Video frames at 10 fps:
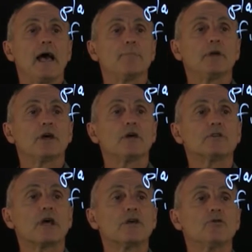And
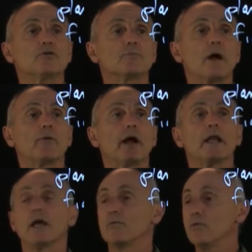because I used my
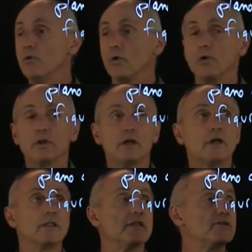right-hand rule,
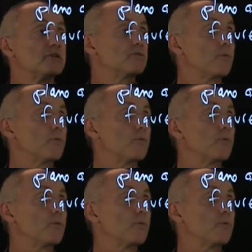this